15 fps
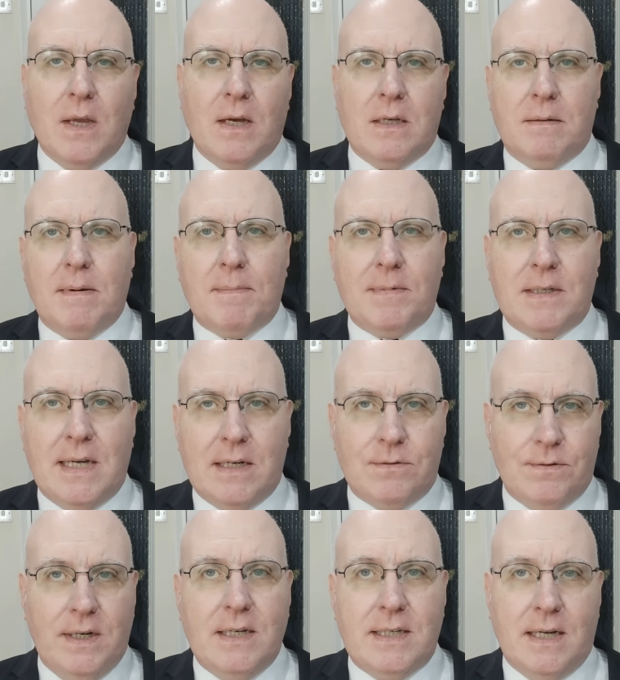Your mum and dad
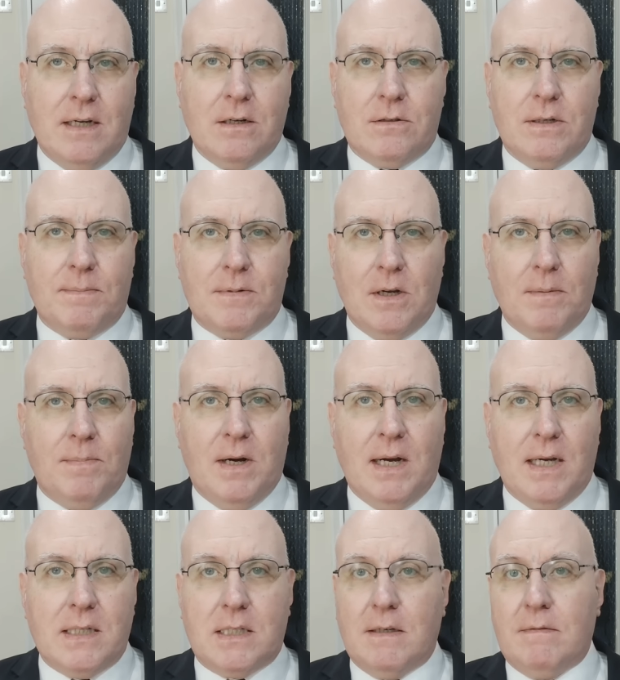retail crypto
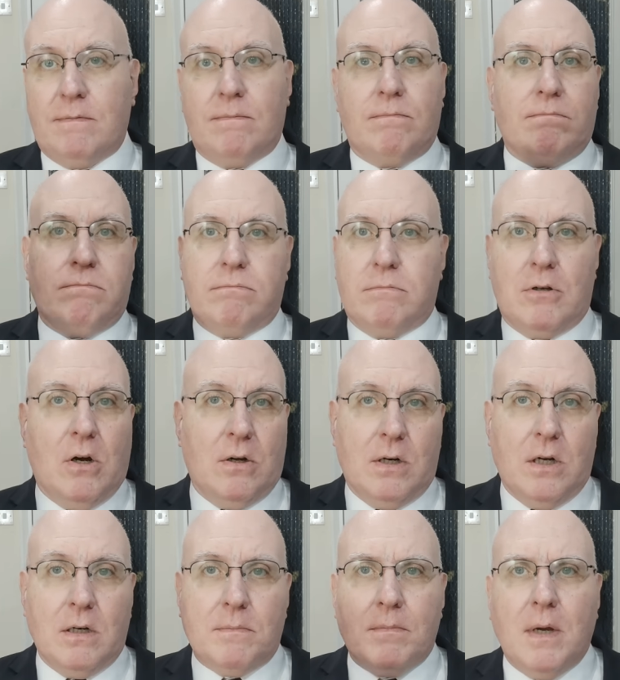buyers have gone
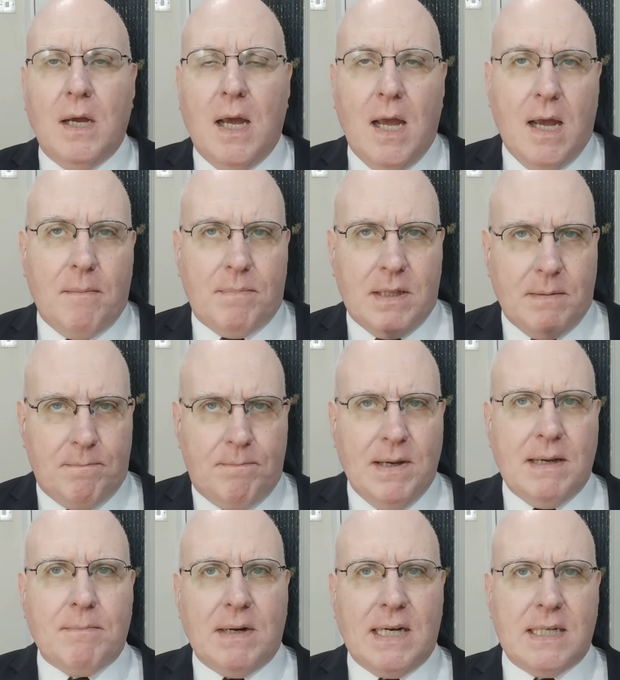home, but the
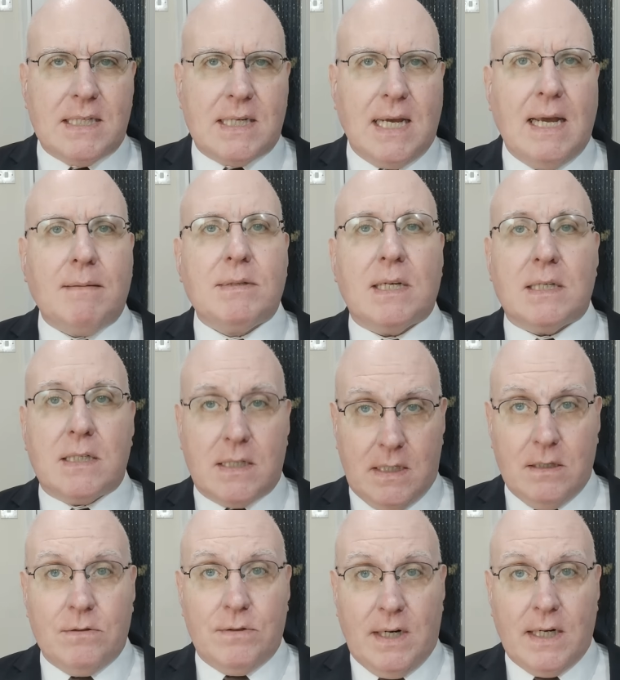big money scams are
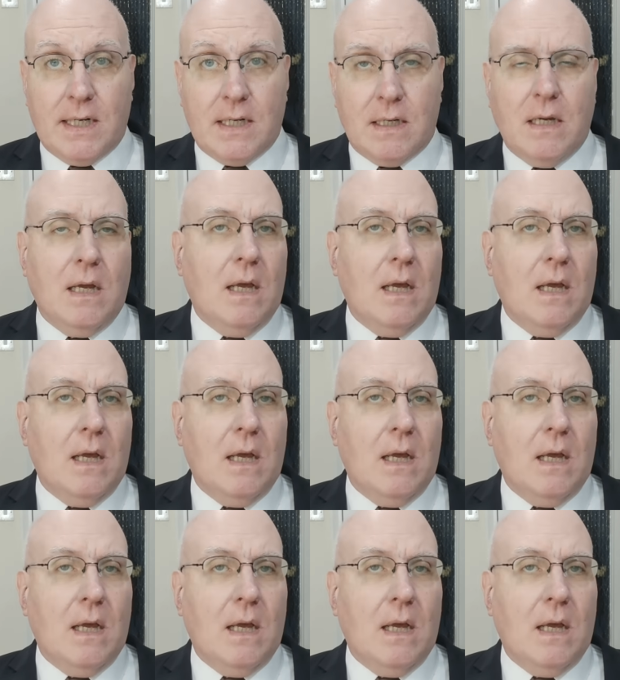still running.